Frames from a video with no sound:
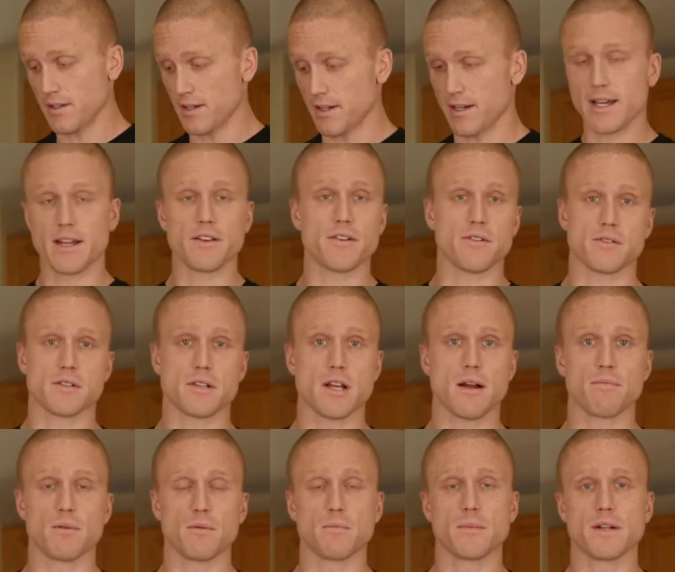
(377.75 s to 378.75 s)
to get your
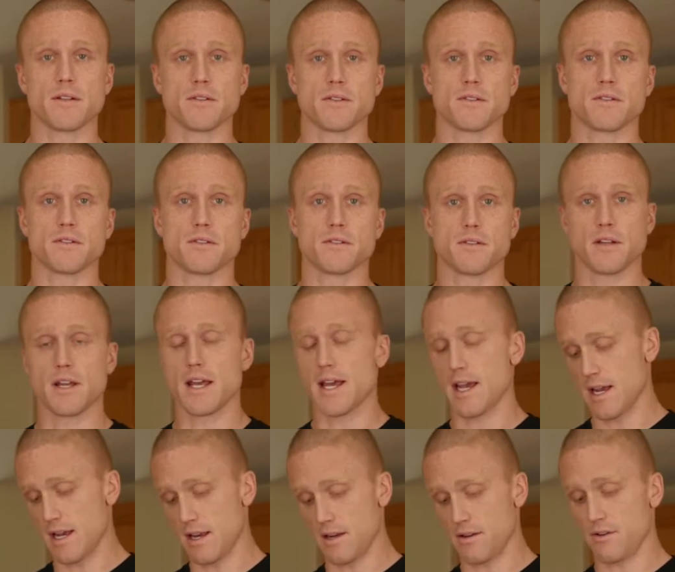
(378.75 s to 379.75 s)
supplements
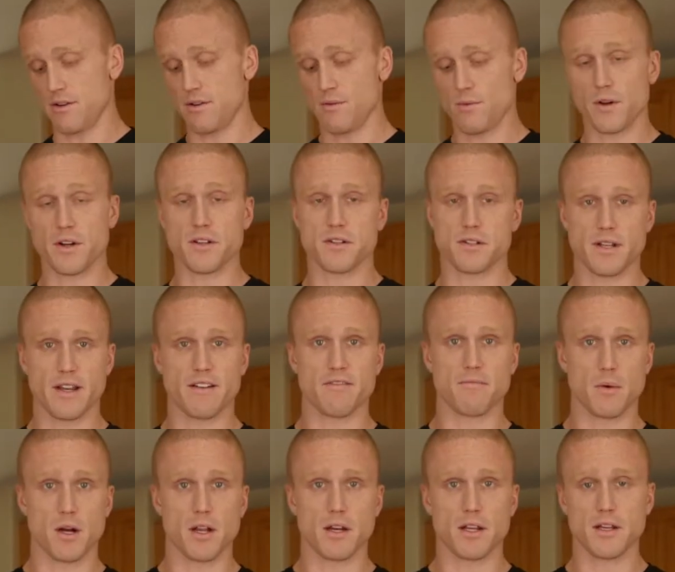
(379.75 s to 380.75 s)
and you want to save
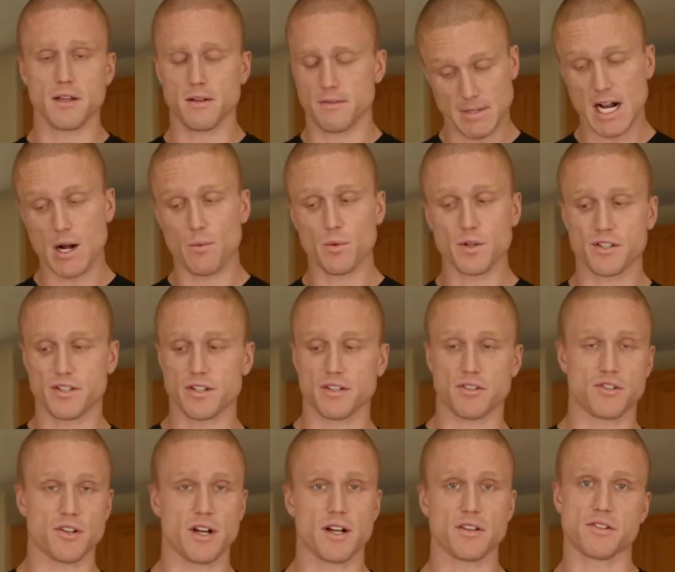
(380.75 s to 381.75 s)
money, I would
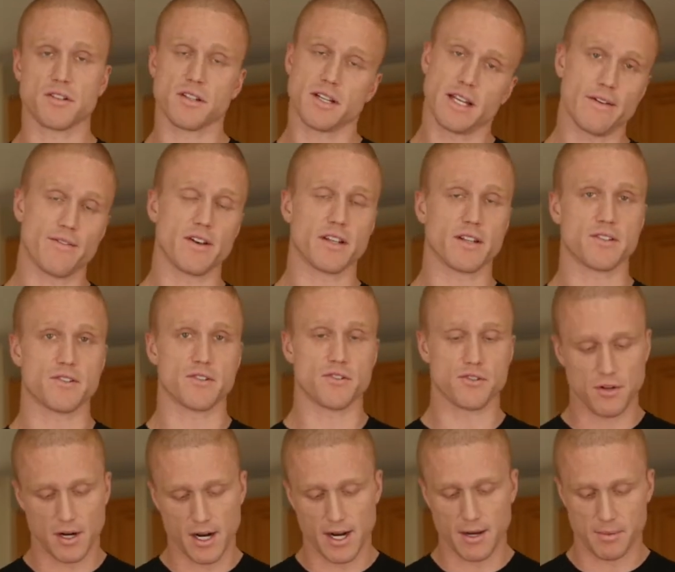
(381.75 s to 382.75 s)
suggest giving this a
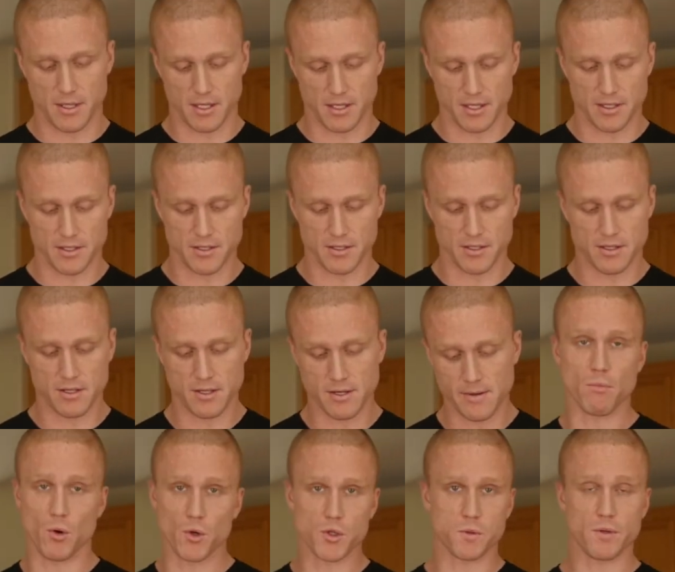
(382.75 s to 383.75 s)
try, because
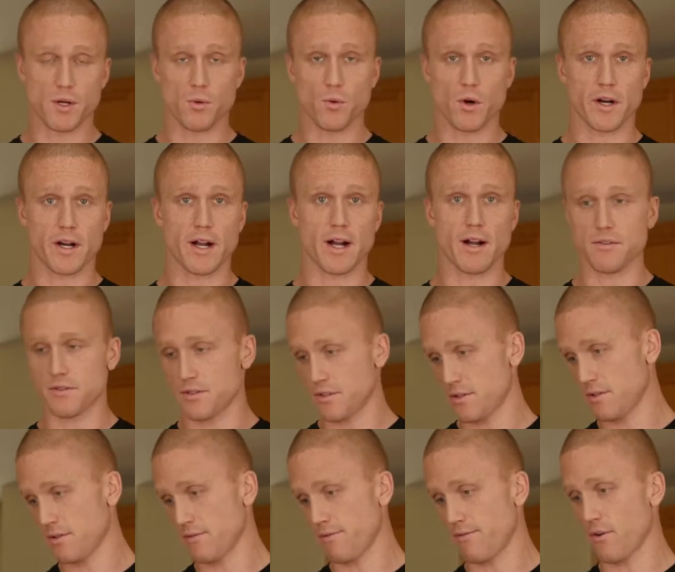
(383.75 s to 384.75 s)
most
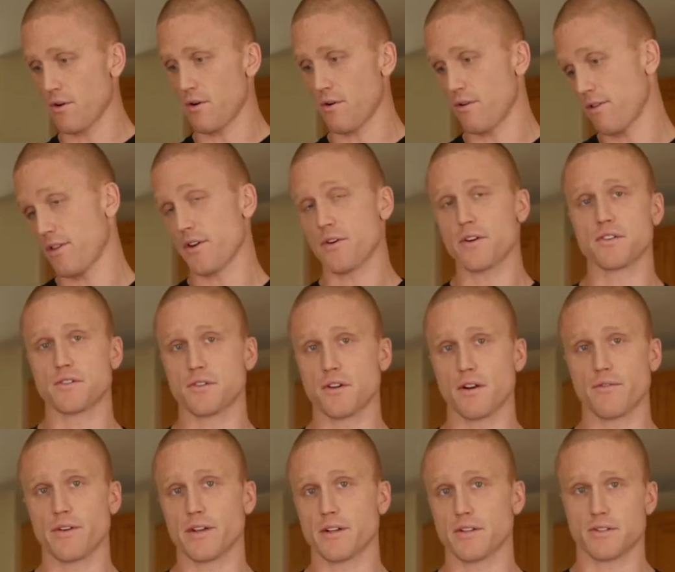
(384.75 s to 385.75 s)
pre-workouts for 30
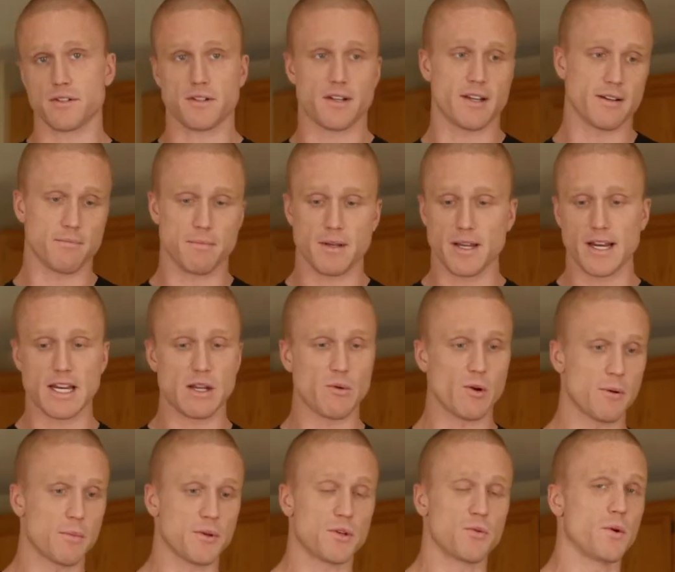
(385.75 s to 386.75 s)
servings can be
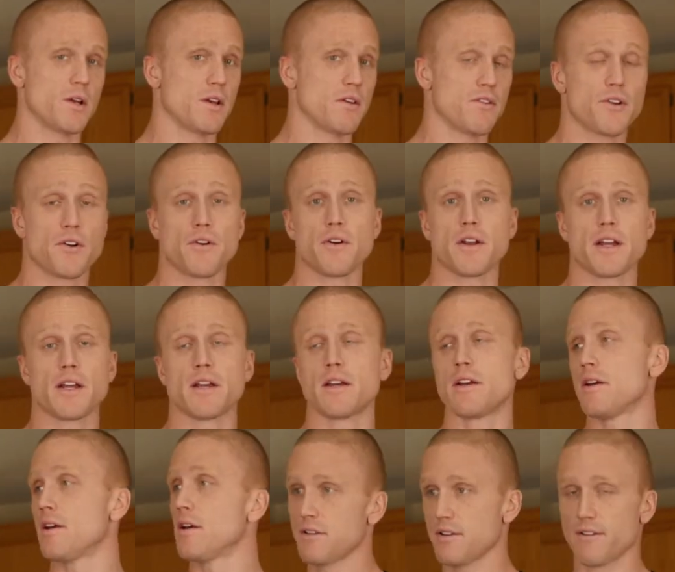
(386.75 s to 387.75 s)
anywhere between
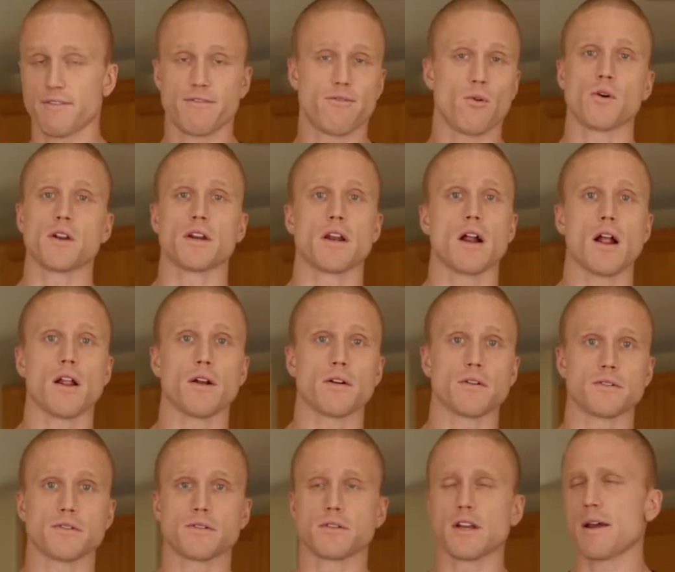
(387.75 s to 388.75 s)
$30 to
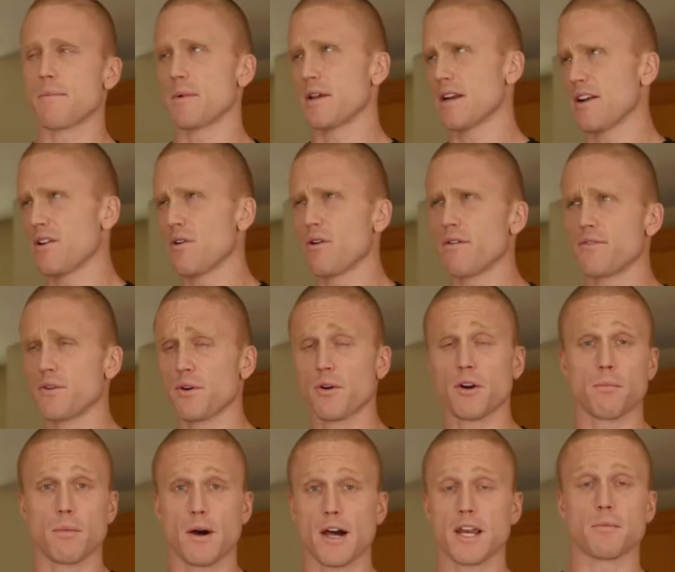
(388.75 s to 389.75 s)
$40. I mean, I know if you go
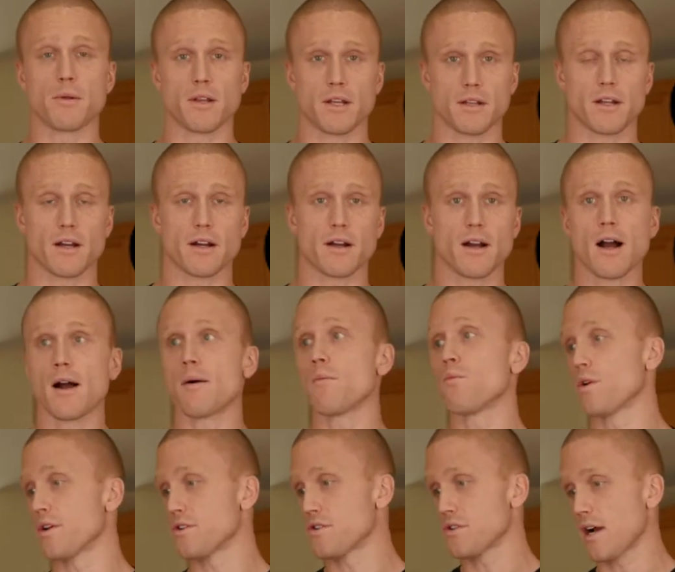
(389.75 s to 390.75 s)
to
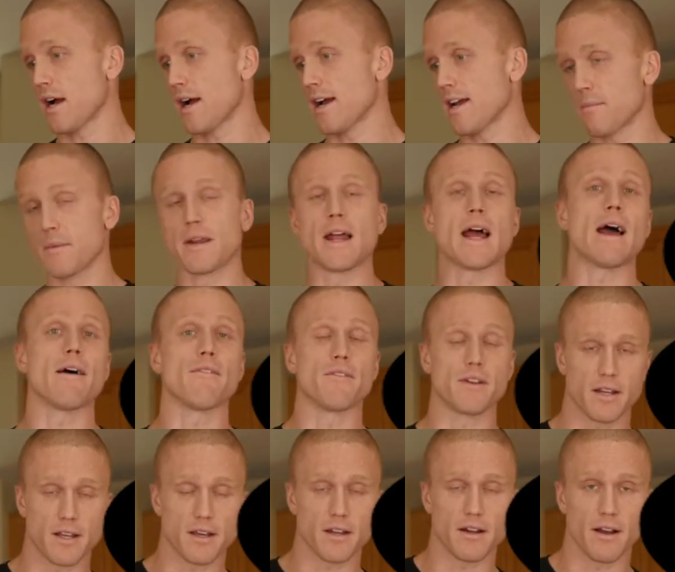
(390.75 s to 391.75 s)
bodybuilding.com, which I am an
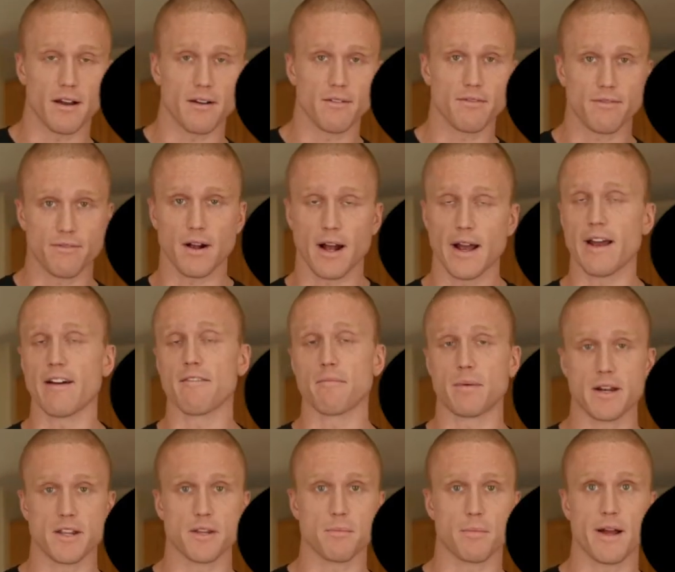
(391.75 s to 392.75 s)
advocate of, I have
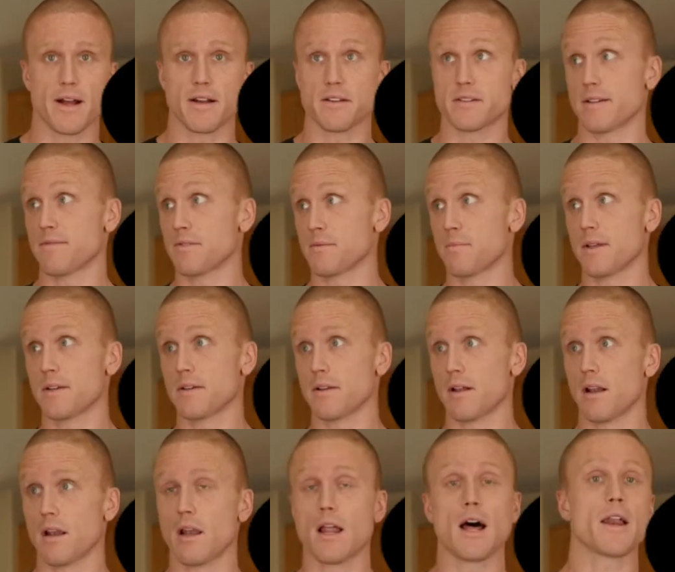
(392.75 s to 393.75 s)
been in the past, I've spent a
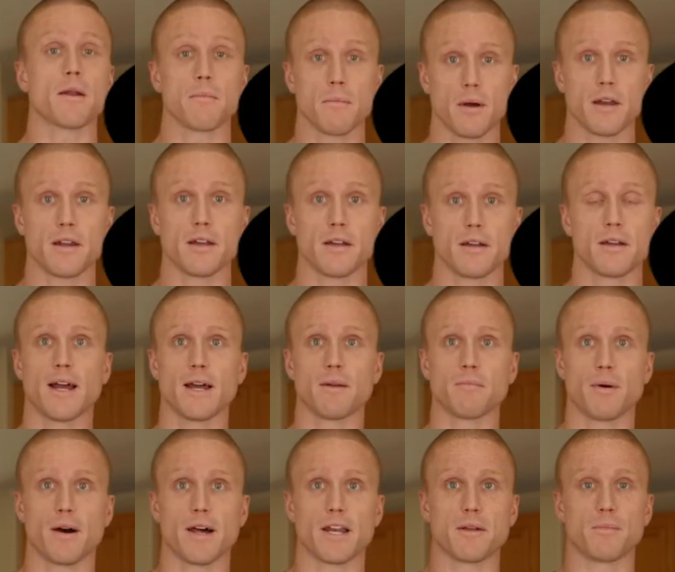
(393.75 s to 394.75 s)
lot of money
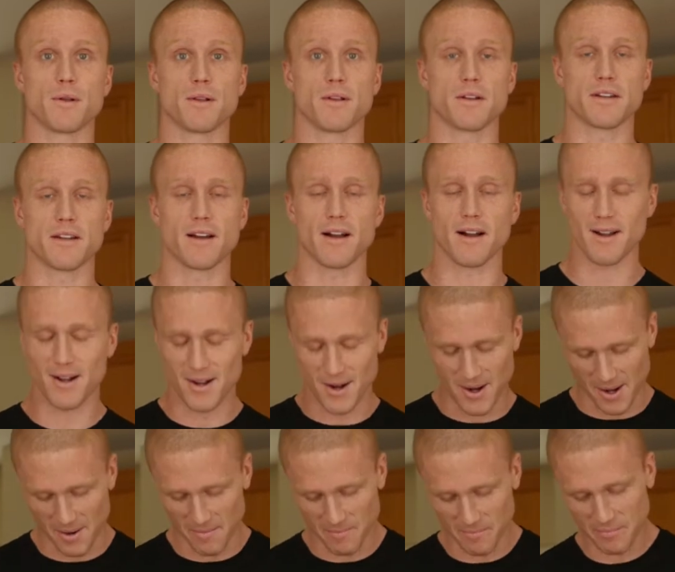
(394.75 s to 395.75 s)
at
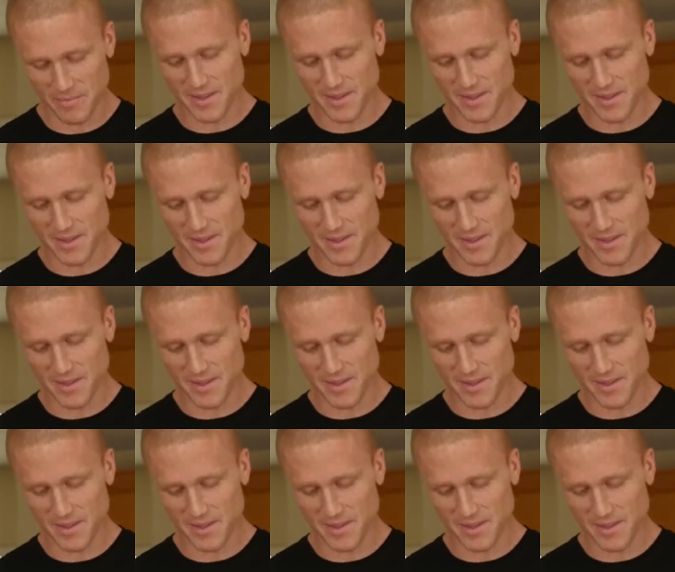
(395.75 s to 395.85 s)
bodybuilding.com,